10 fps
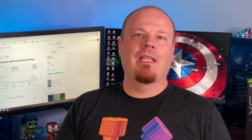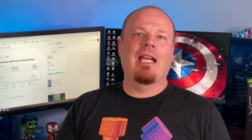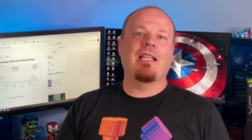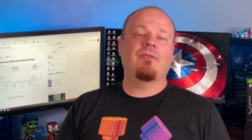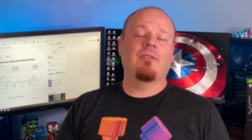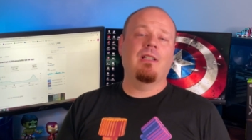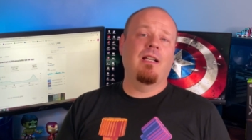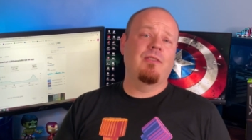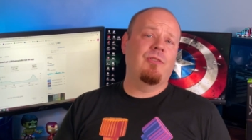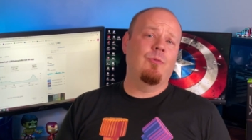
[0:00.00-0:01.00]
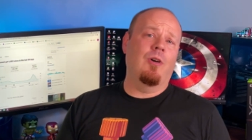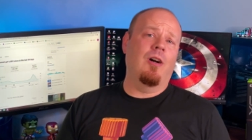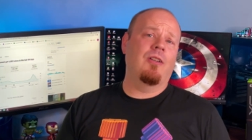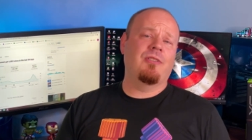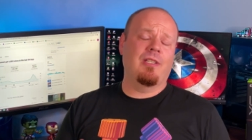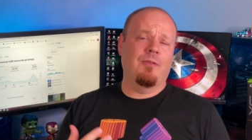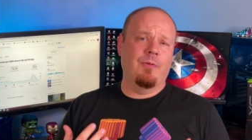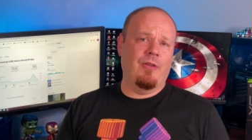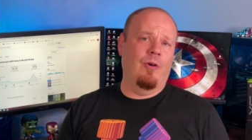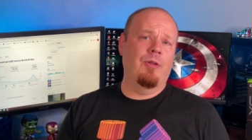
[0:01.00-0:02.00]
As for cons, you are stuck
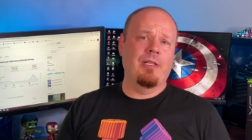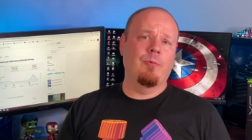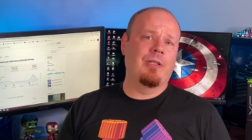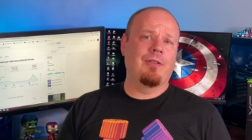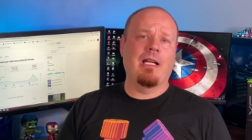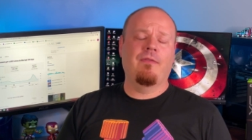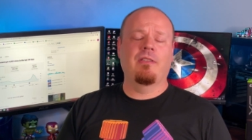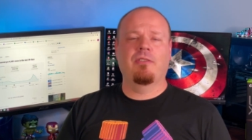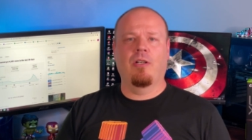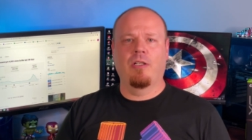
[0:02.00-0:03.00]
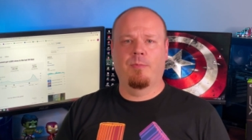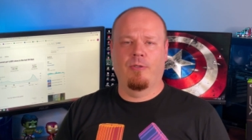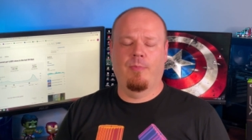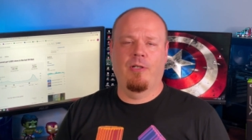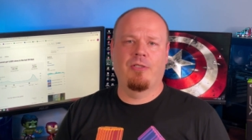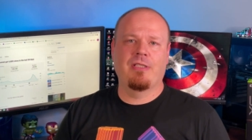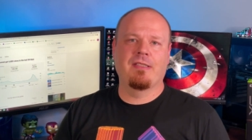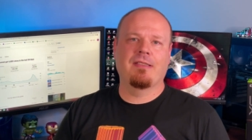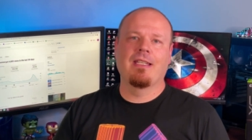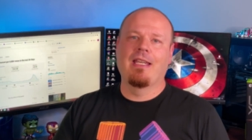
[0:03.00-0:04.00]
with only one graphics card per
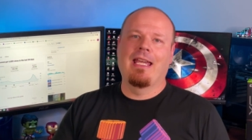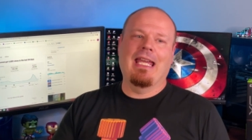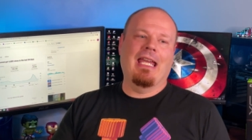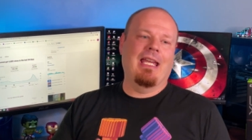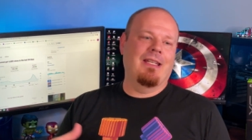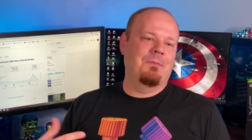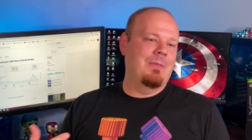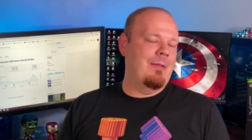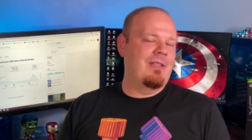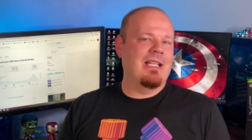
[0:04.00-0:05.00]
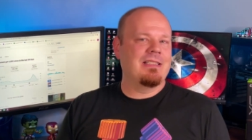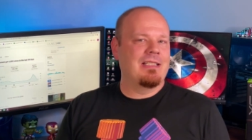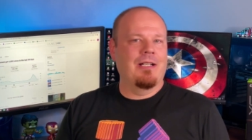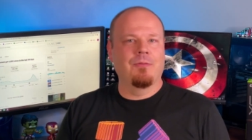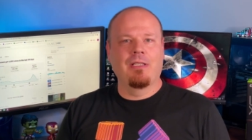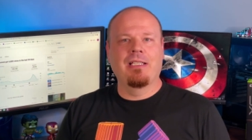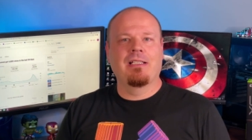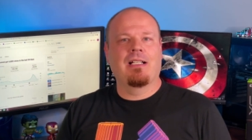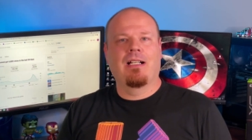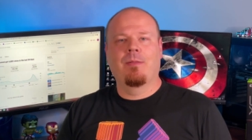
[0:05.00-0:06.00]
purchase, and maybe that's not really a
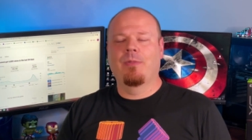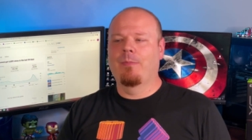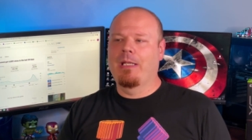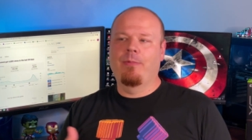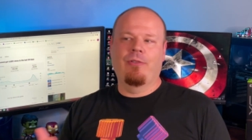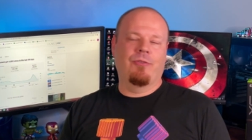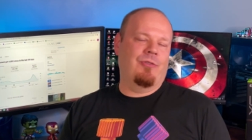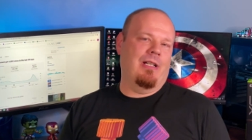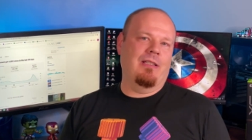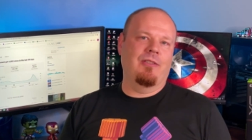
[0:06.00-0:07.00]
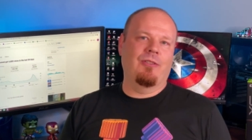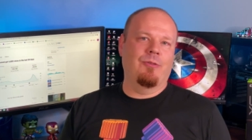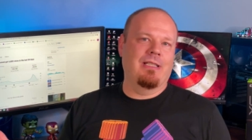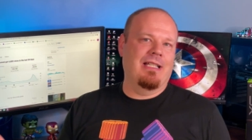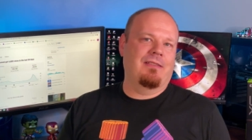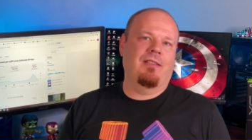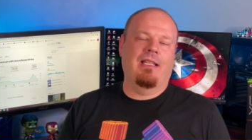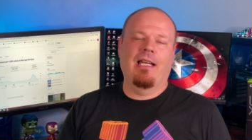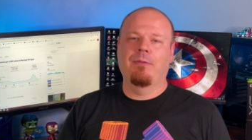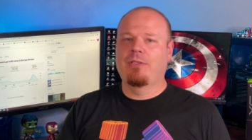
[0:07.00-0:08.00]
con, but maybe you're trying to do an
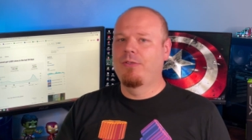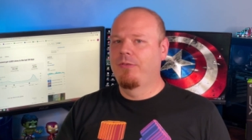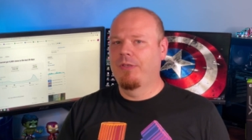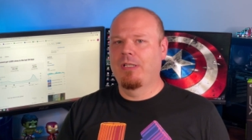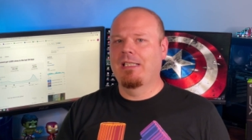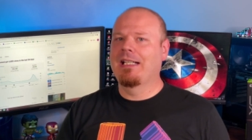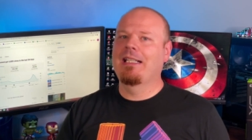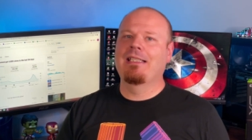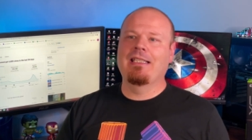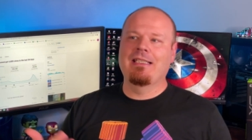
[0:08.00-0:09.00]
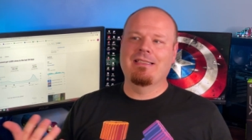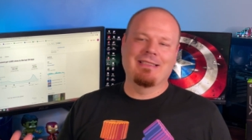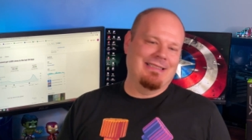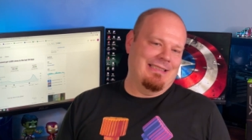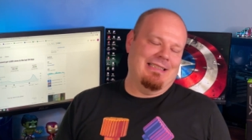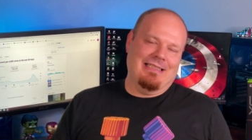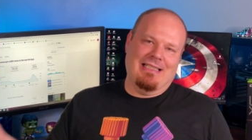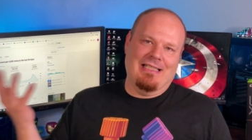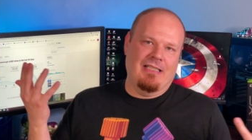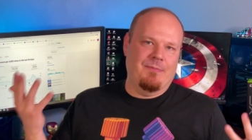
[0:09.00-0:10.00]
SLI with two 3090s.
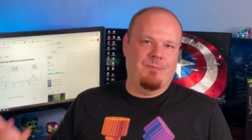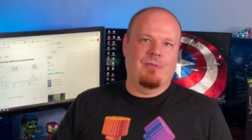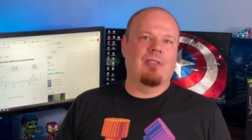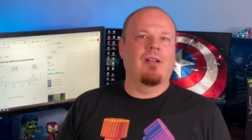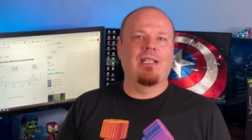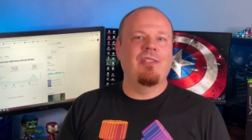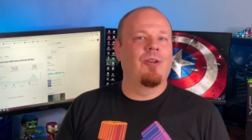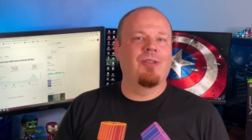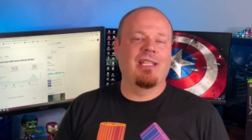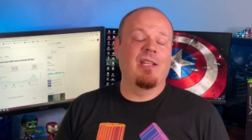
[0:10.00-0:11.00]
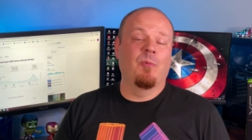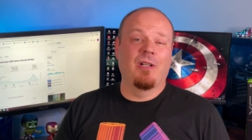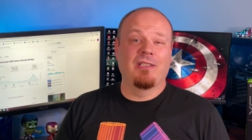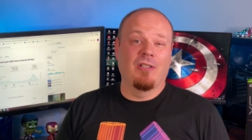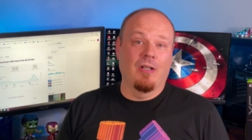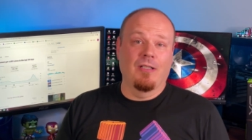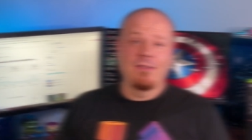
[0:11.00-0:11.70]
Uh, sorry, you only get one card.